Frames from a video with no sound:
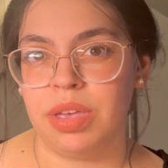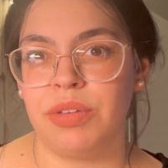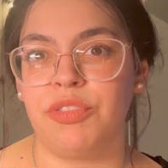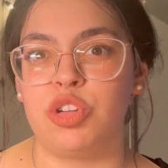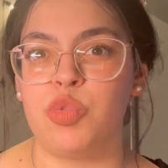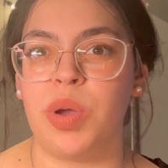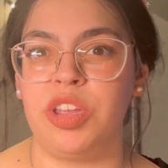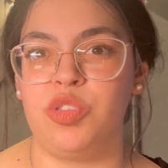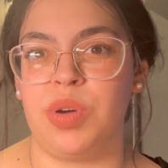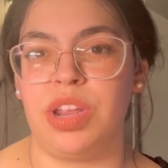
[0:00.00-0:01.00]
for
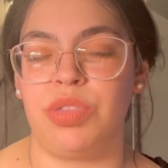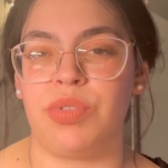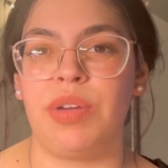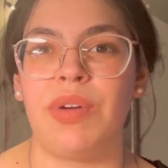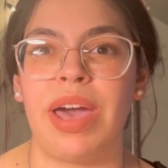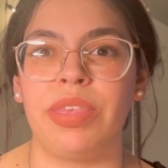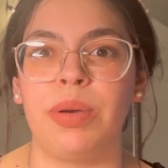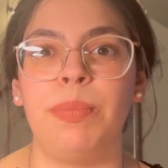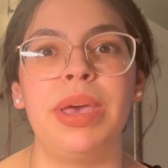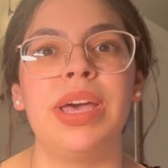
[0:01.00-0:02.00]
twenty twenty-three rather,
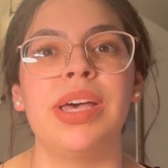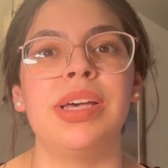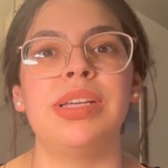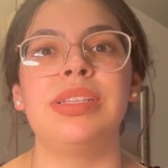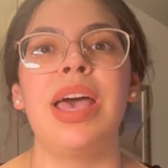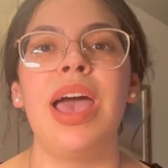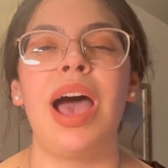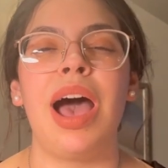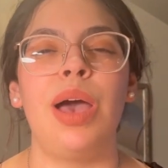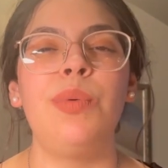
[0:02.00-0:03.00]
because
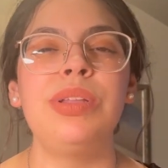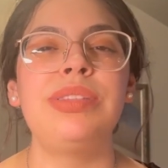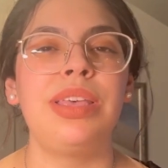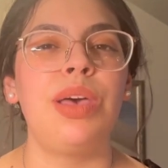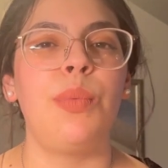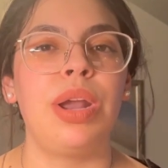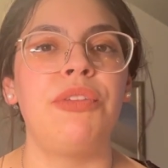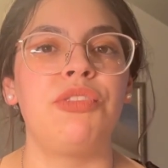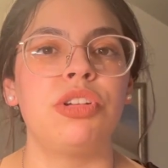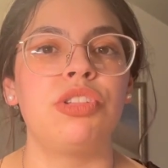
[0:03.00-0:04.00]
I would say that when I
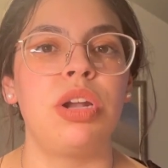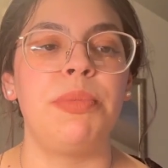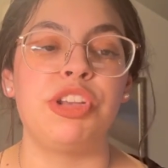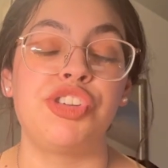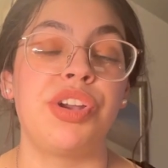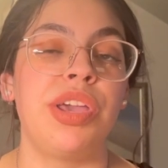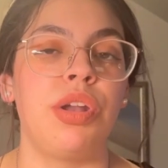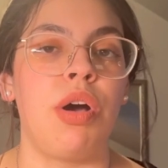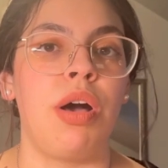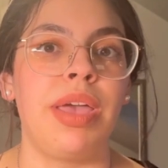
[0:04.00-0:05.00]
first started my journey in
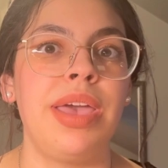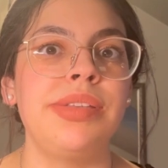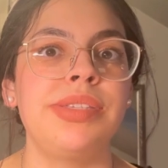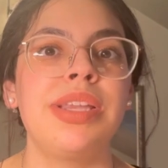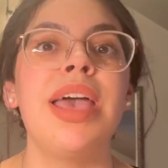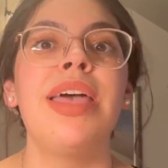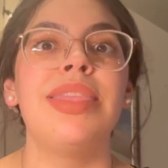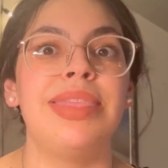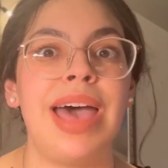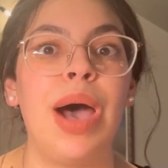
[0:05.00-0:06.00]
August,
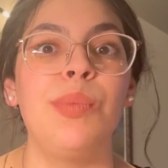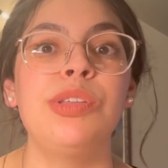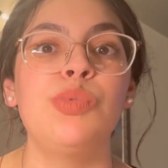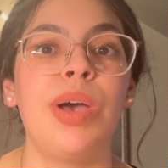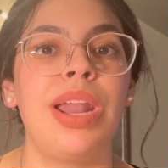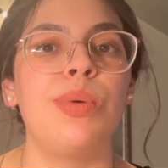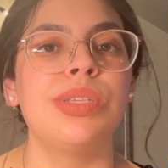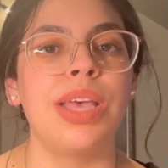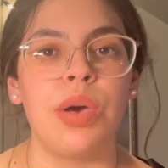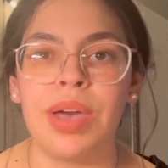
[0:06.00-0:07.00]
that was when I
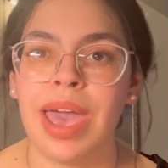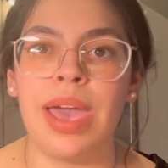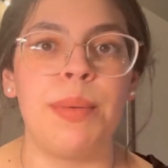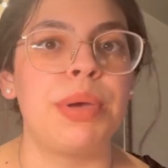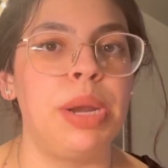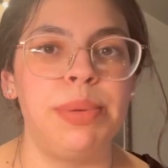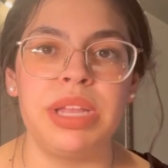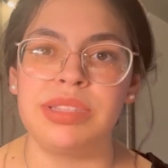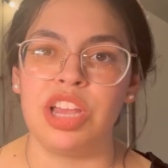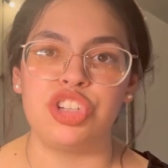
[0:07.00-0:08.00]
was like, okay, I'm going to be
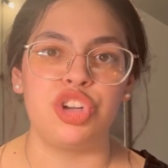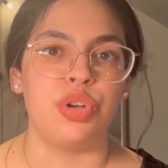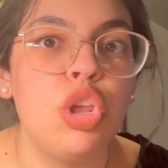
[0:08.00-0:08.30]
intentional,